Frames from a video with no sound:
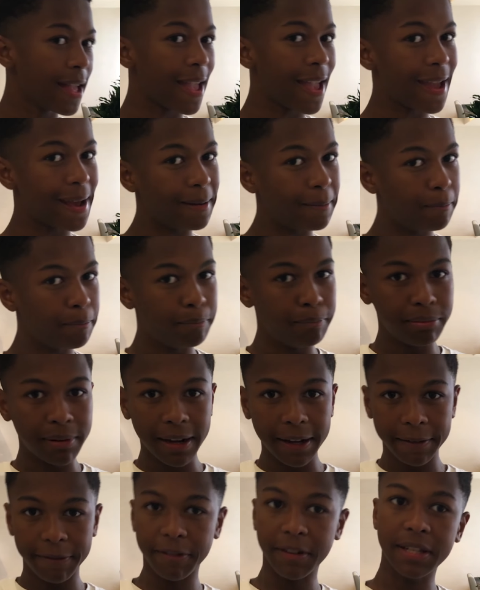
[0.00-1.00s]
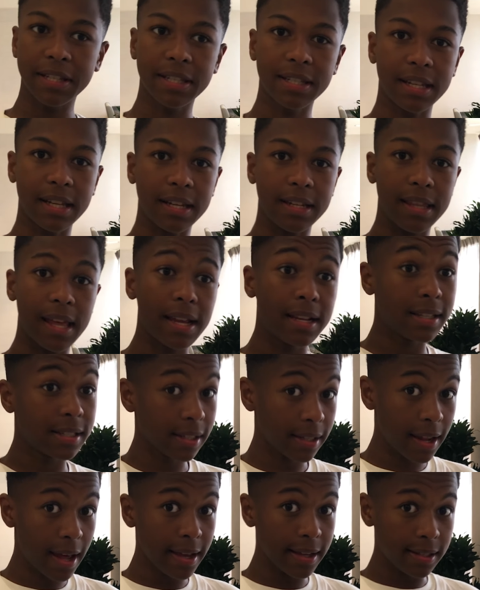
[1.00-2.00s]
and breakfast and then
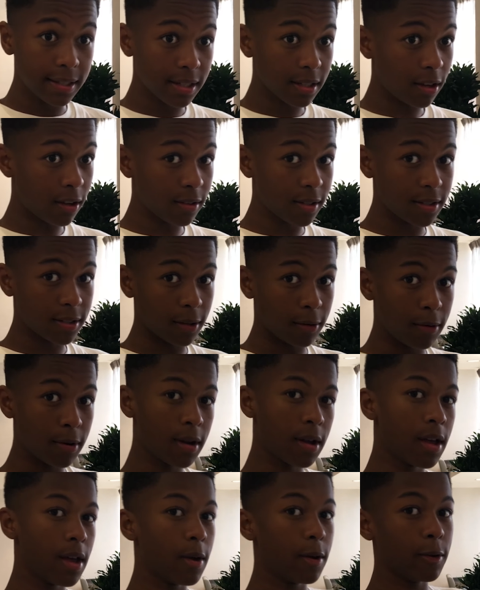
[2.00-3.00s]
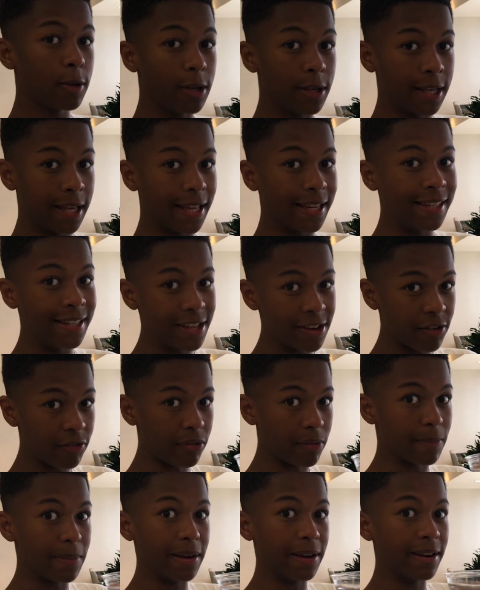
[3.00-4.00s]
tonight also, you can get dinner
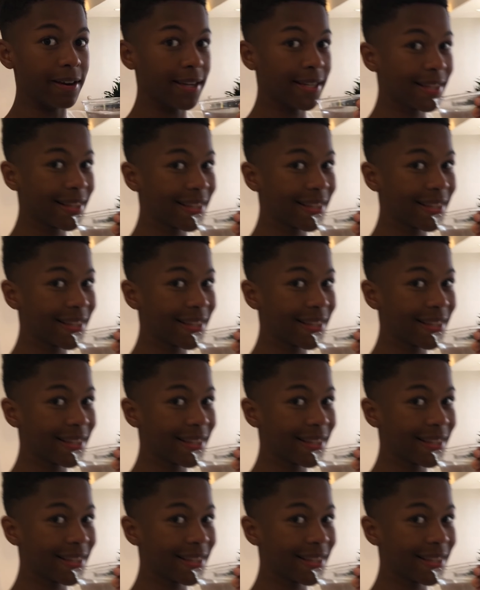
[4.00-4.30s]
from here.